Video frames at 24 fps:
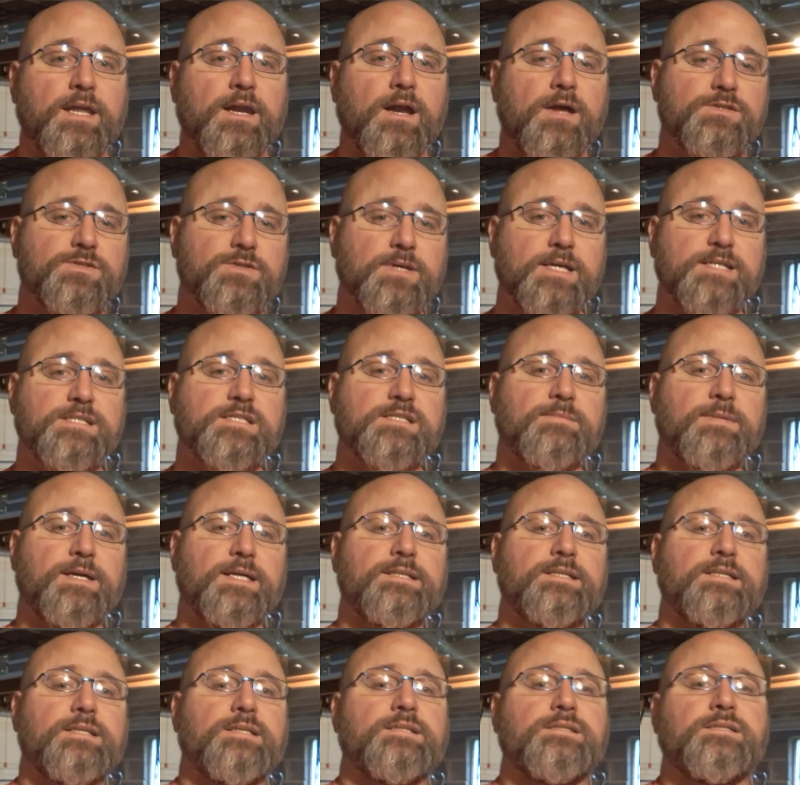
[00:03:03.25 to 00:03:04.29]
It also has some
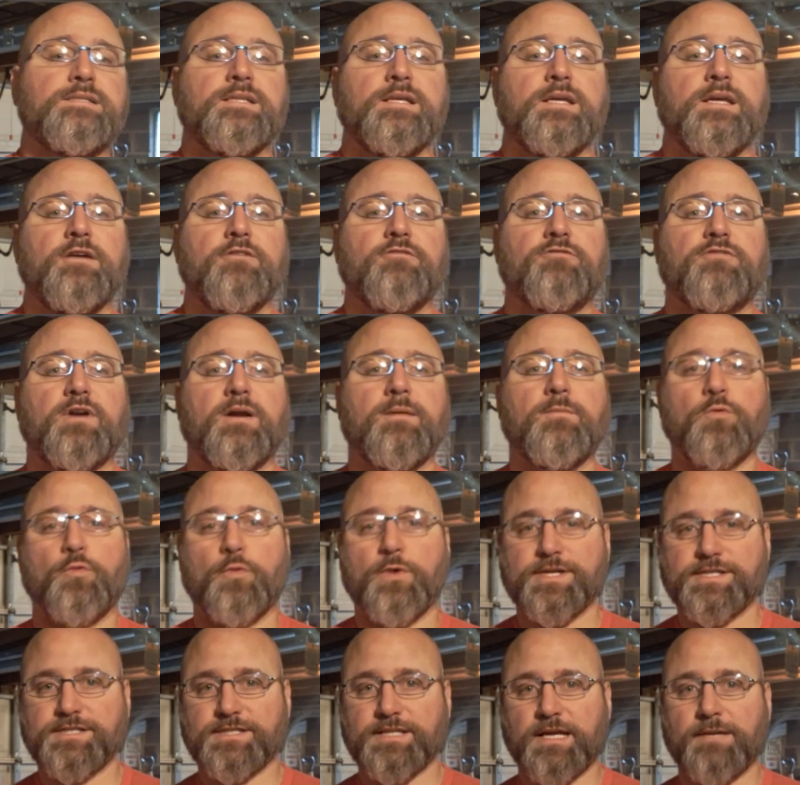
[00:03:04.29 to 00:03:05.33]
ideas from
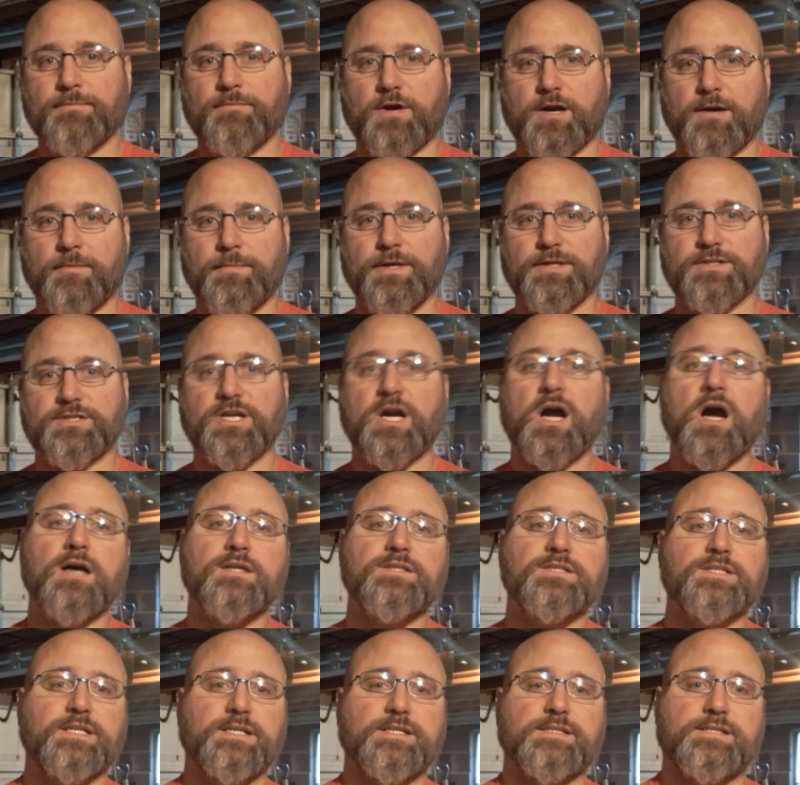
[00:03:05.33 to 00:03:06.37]
Westside Barbell's
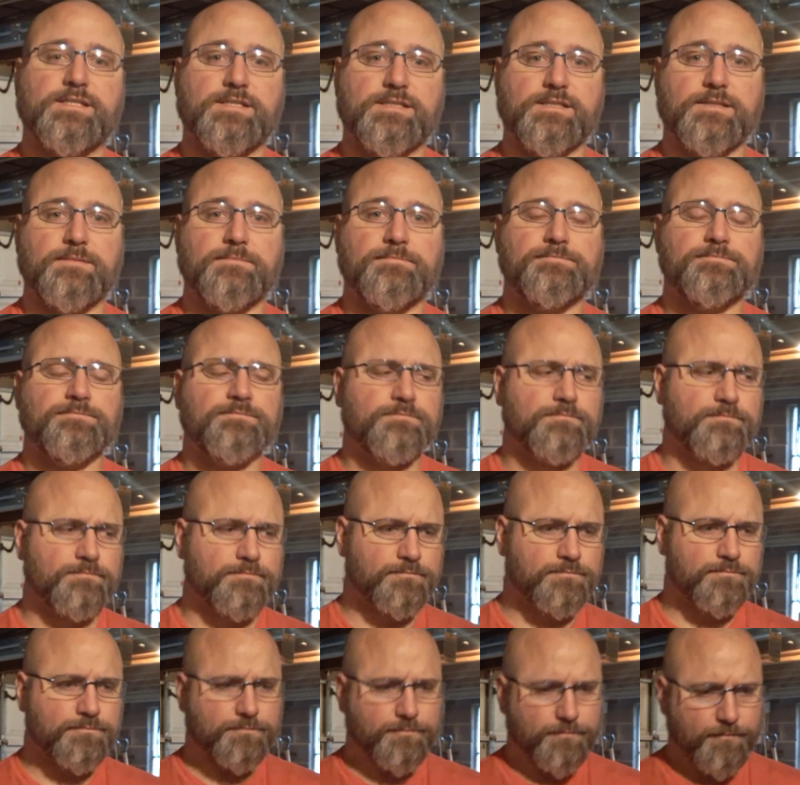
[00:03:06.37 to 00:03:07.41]
conjugate system.
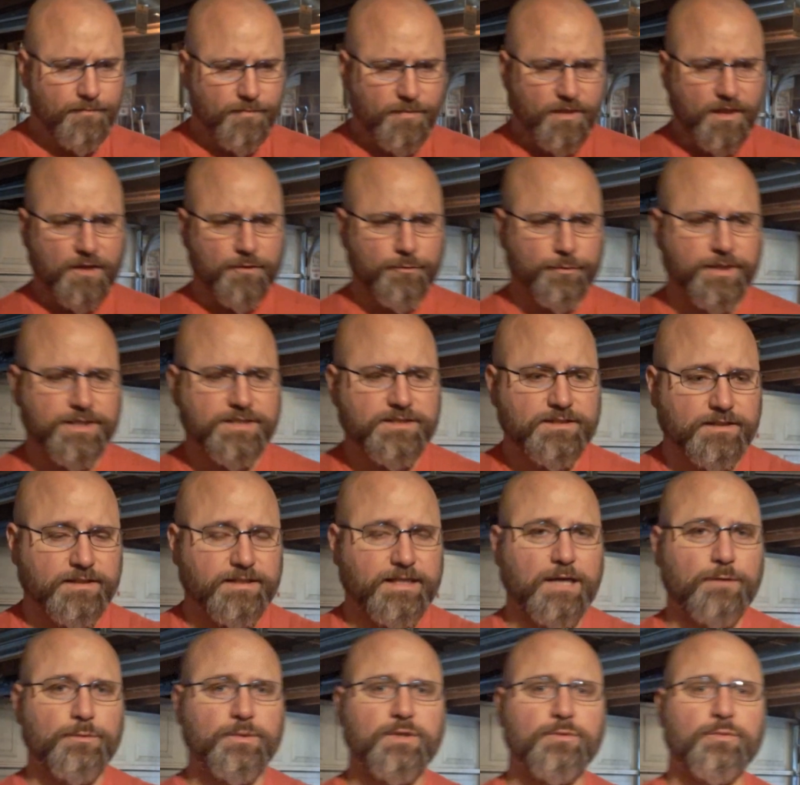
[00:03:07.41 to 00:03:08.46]
Recently,
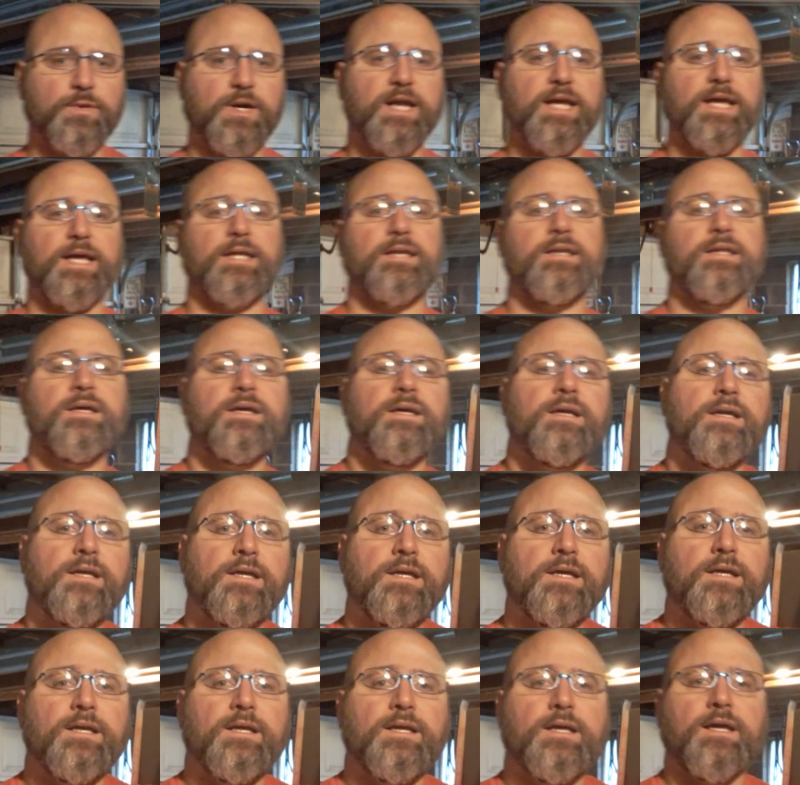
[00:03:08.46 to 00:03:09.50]
I reread
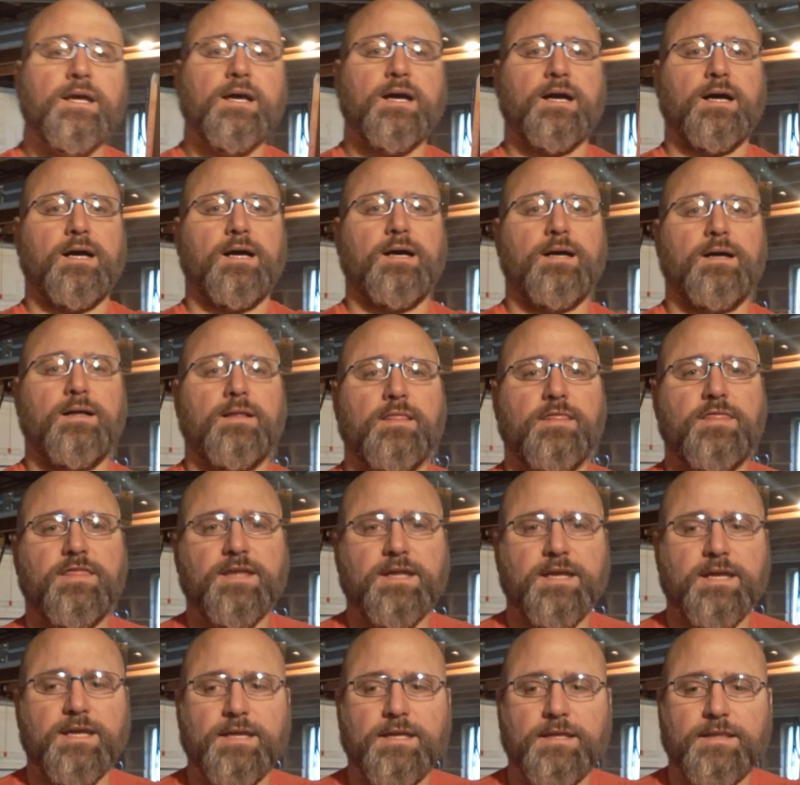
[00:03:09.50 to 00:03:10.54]

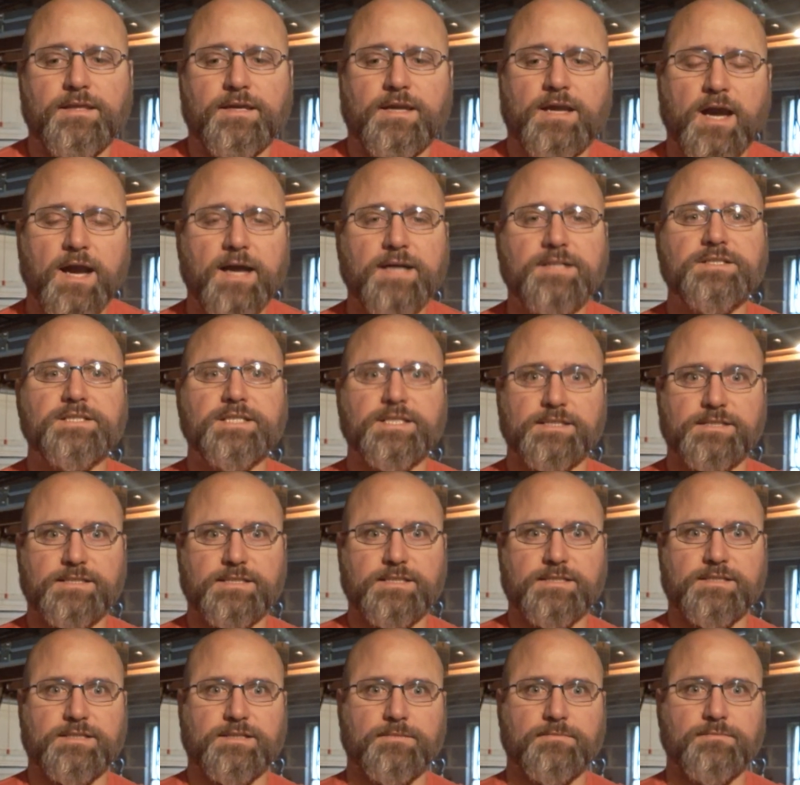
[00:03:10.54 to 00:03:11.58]
the conjugate
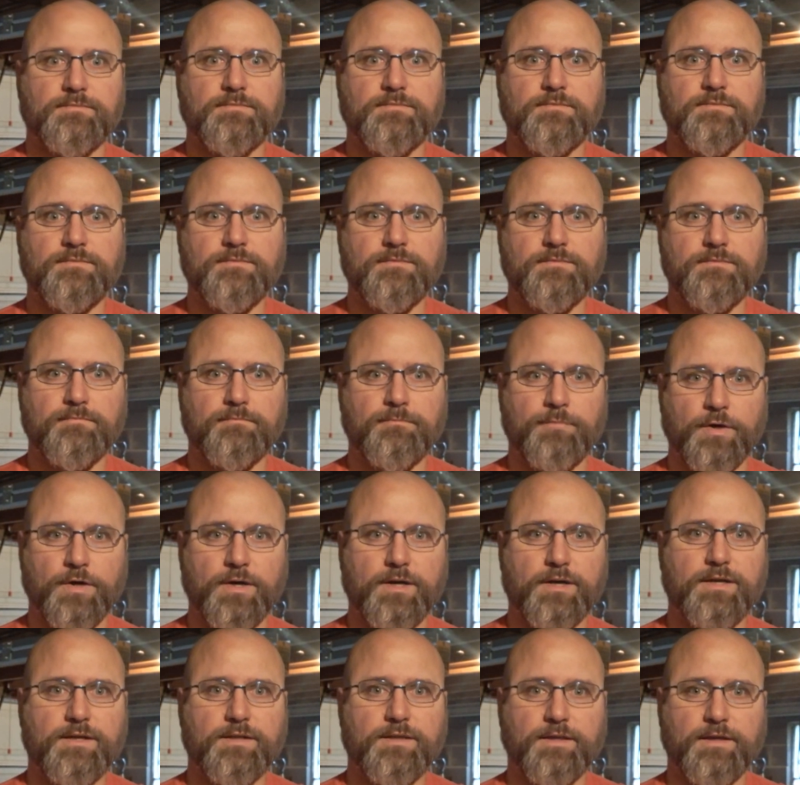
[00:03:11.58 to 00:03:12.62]
system
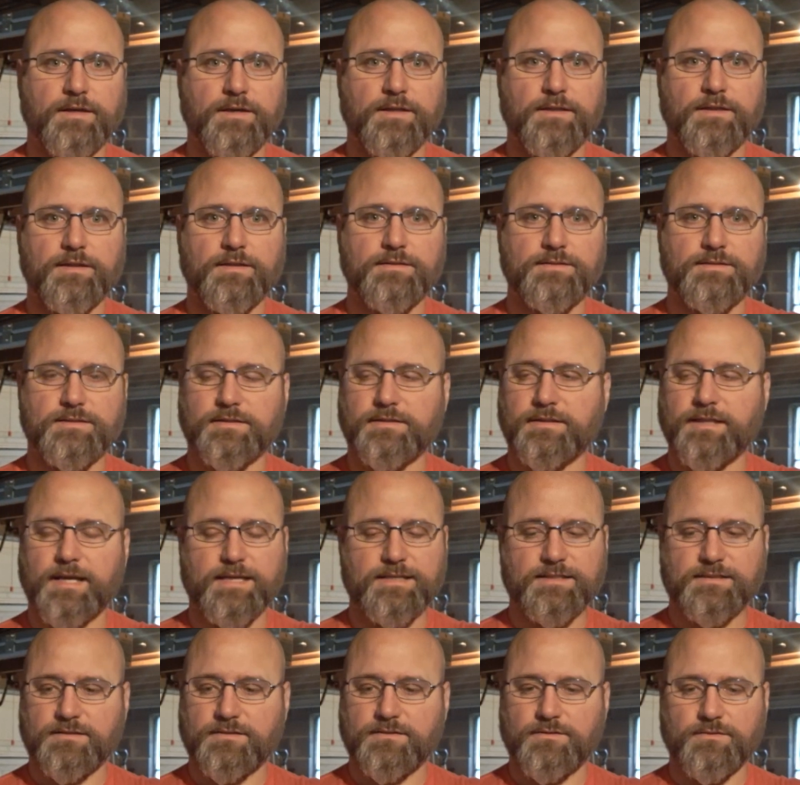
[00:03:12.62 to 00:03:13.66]
book. There's a
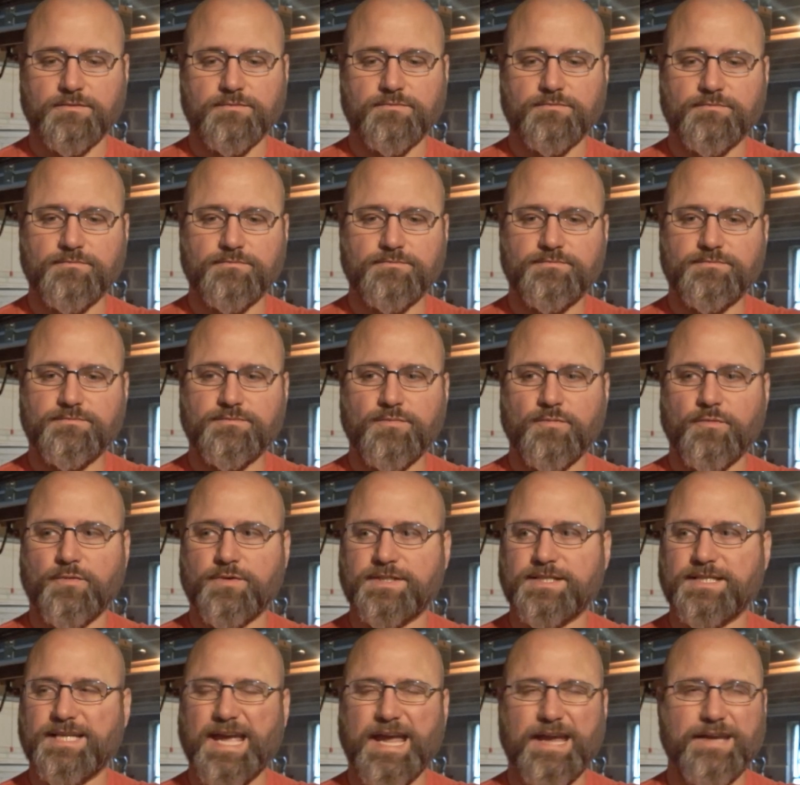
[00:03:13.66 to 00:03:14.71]
nice little,
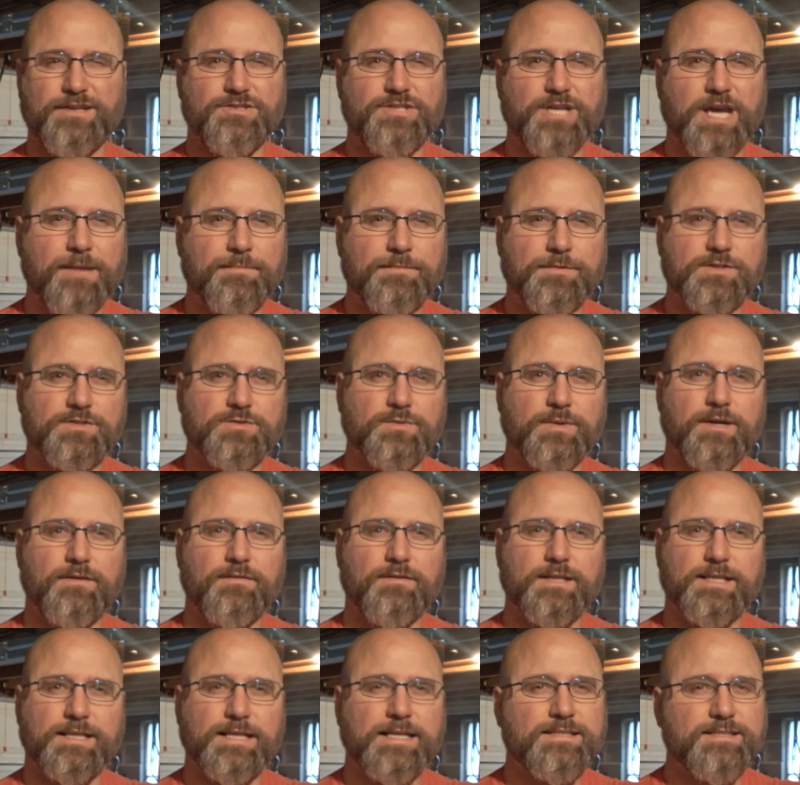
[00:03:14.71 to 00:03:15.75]
8 chapters, whatever.
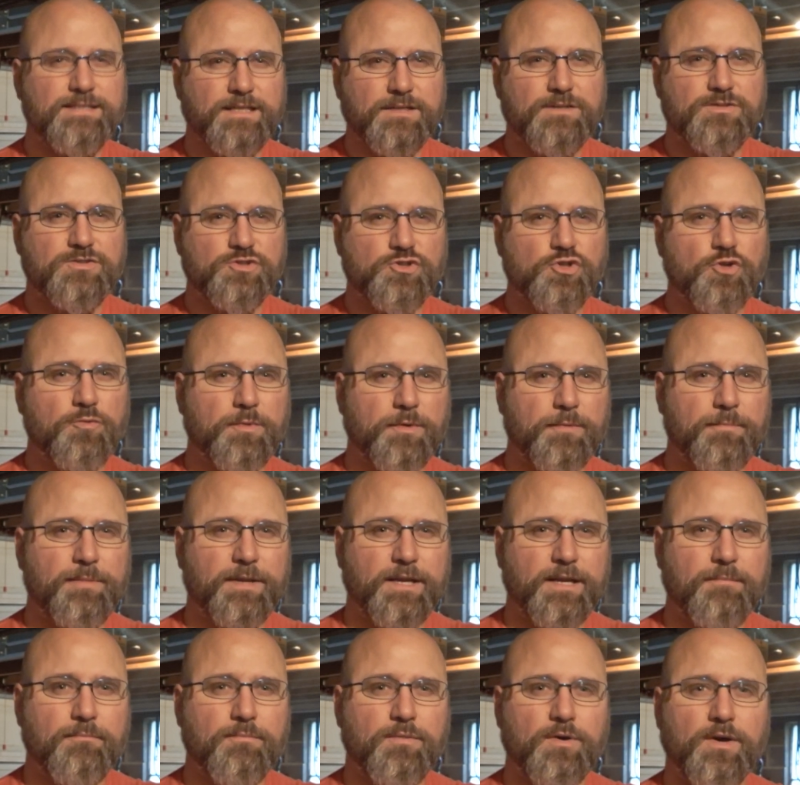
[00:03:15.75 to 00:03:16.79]
Like, it's not a super
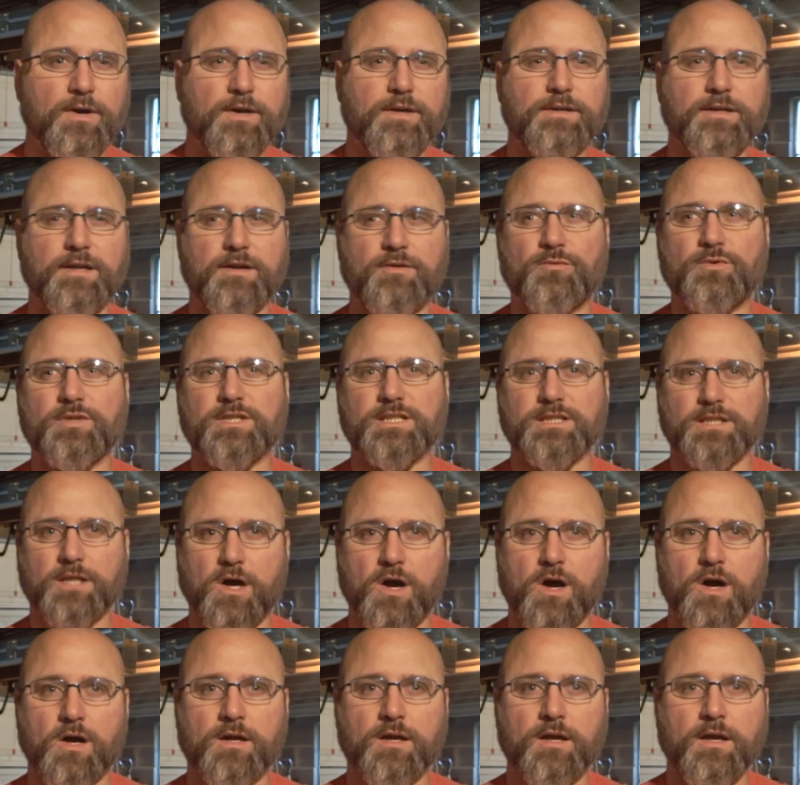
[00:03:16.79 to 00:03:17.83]
big book, not really
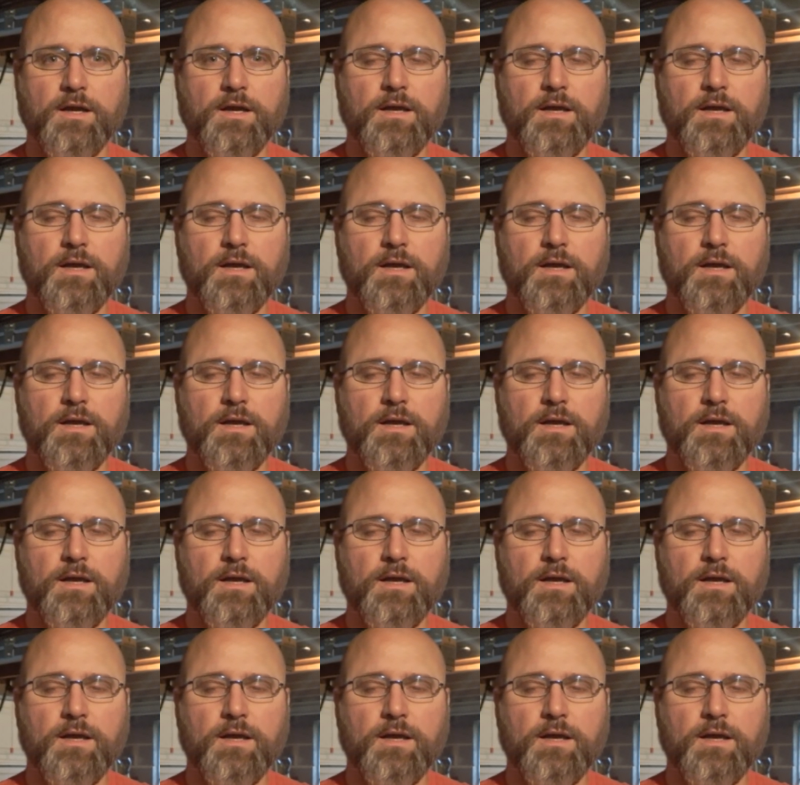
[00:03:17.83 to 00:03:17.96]
long,